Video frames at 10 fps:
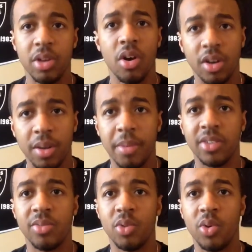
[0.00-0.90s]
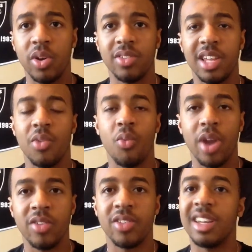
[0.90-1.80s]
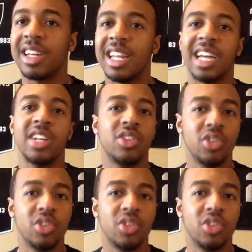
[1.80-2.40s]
are gonna make some noise. And the Raiders are looking like a